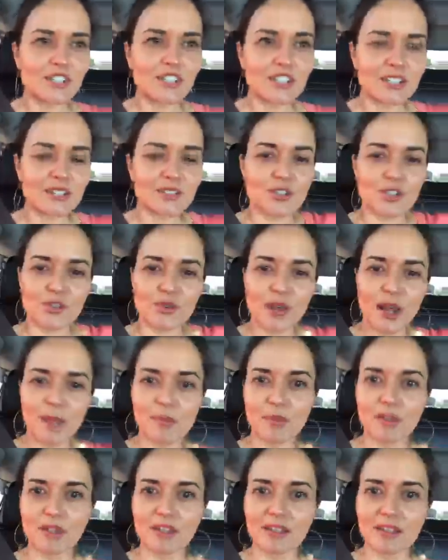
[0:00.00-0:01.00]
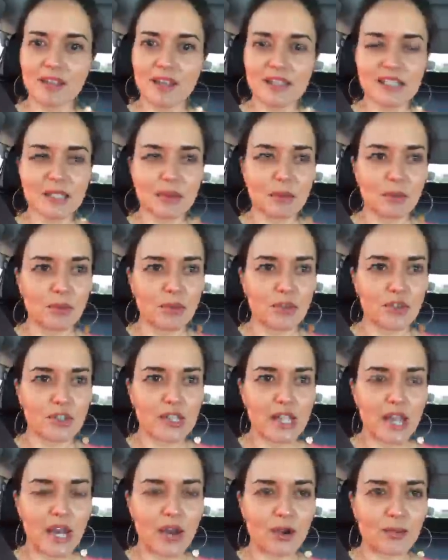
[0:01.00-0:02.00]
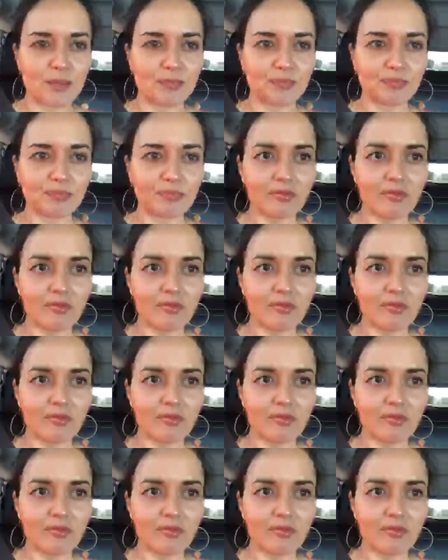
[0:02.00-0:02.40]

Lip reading: just trample and kick someone when they're down.